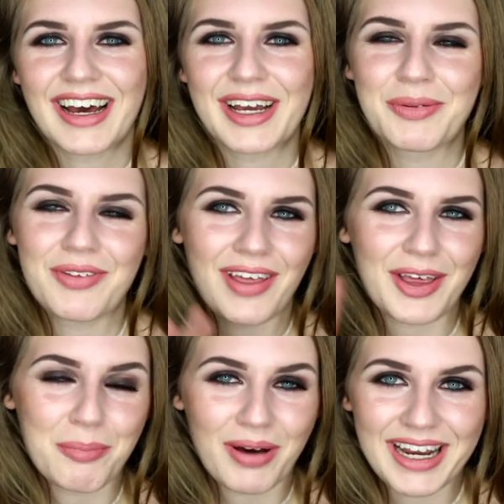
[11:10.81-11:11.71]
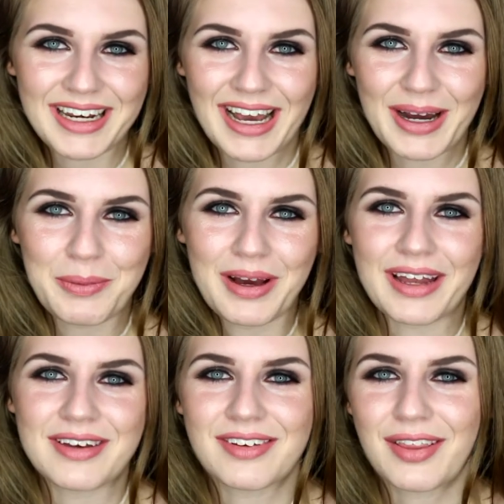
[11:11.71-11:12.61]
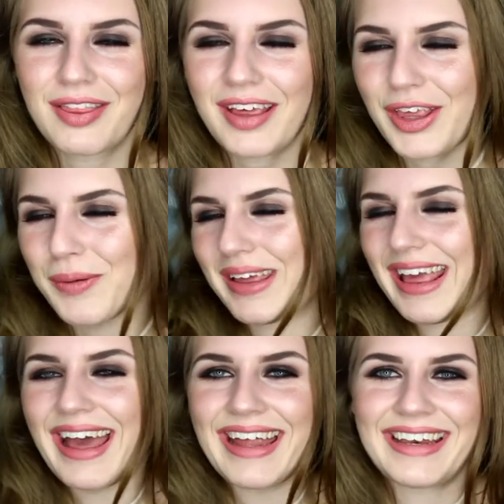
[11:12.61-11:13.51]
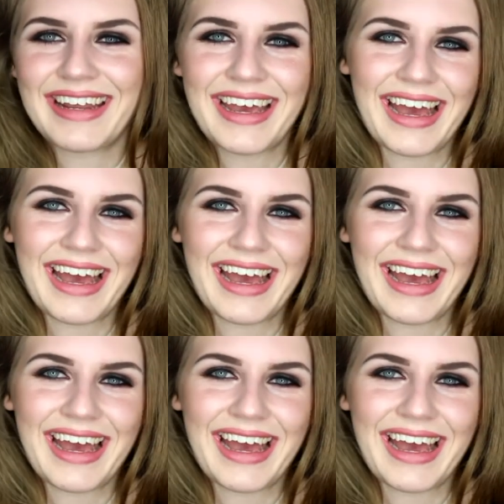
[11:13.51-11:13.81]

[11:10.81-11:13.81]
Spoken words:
I will say goodbye now and thank you again,